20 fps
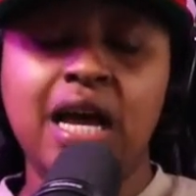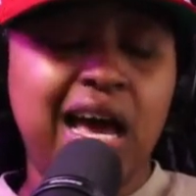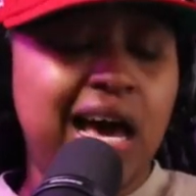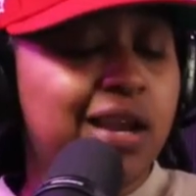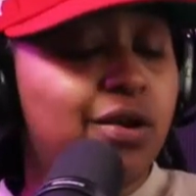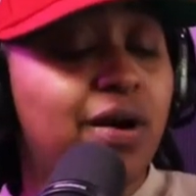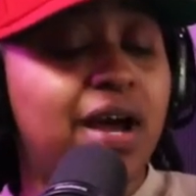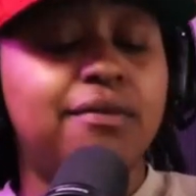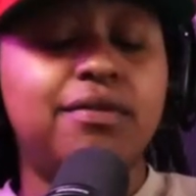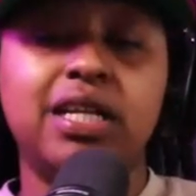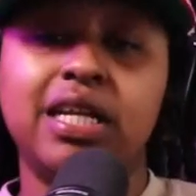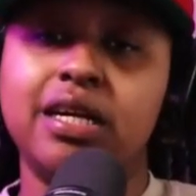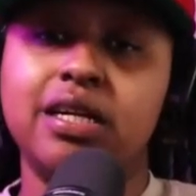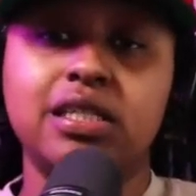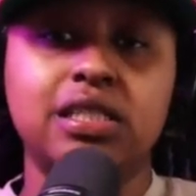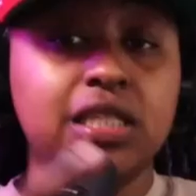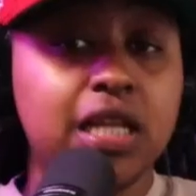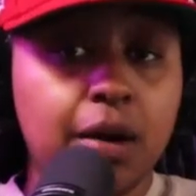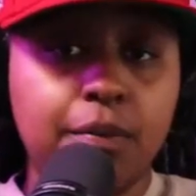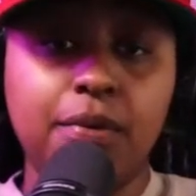I don't have
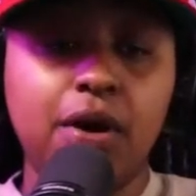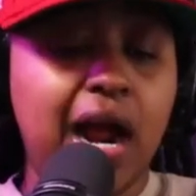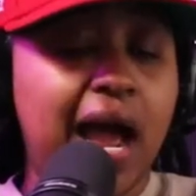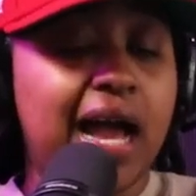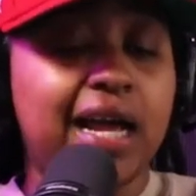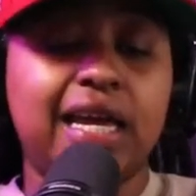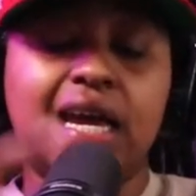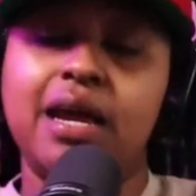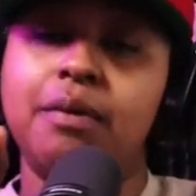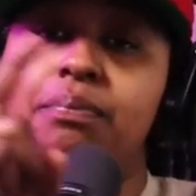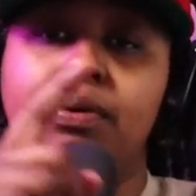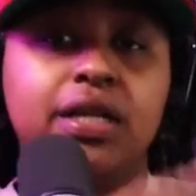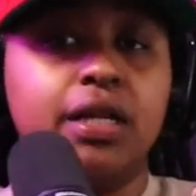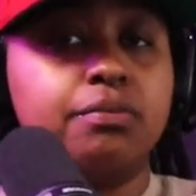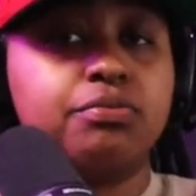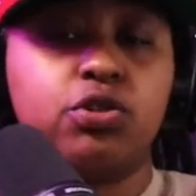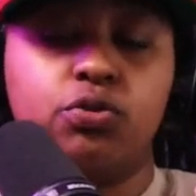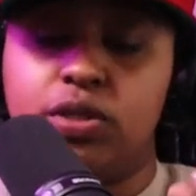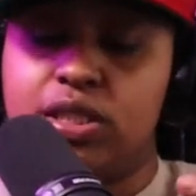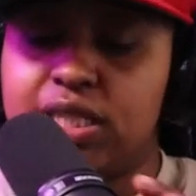Clarence's number. I can't pull
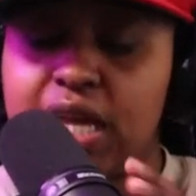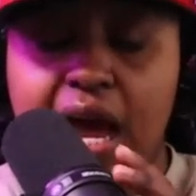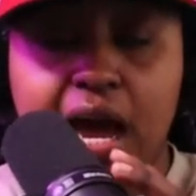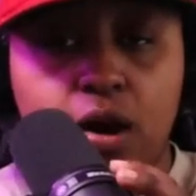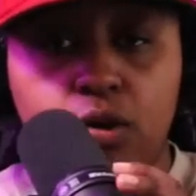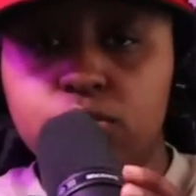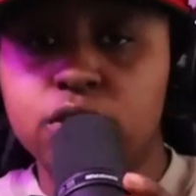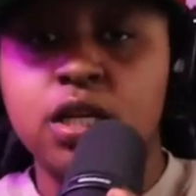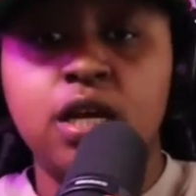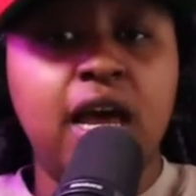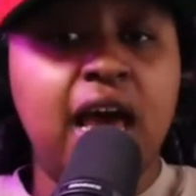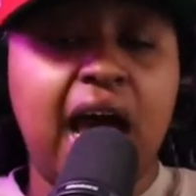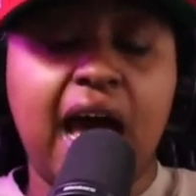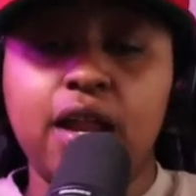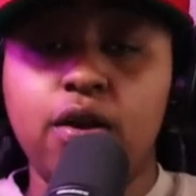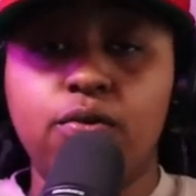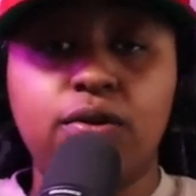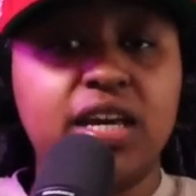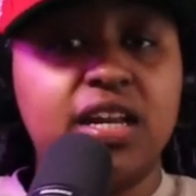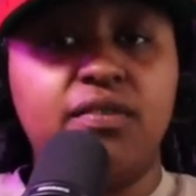up to his house. I
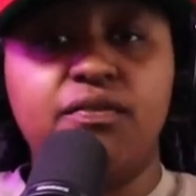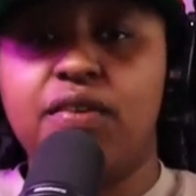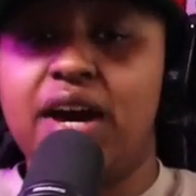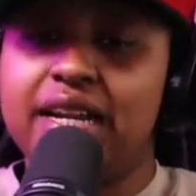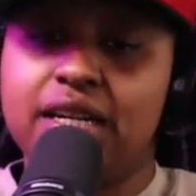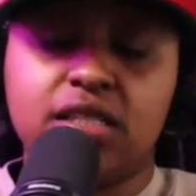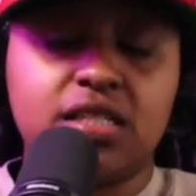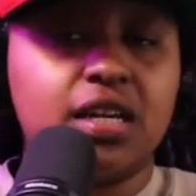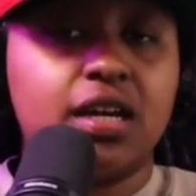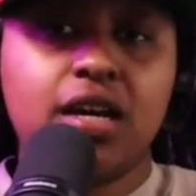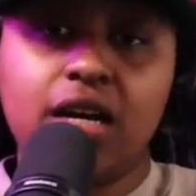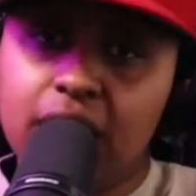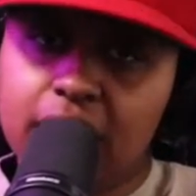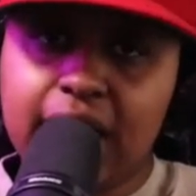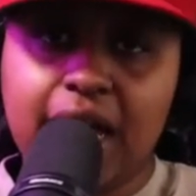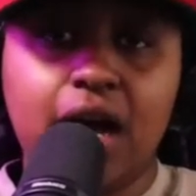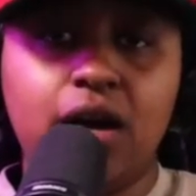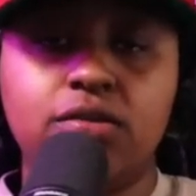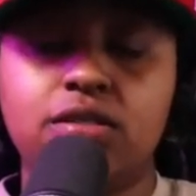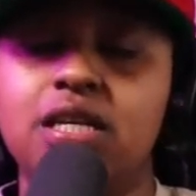don't get invited to
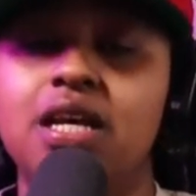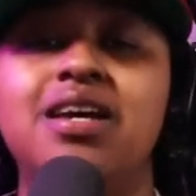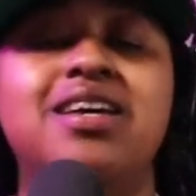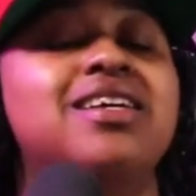cookouts.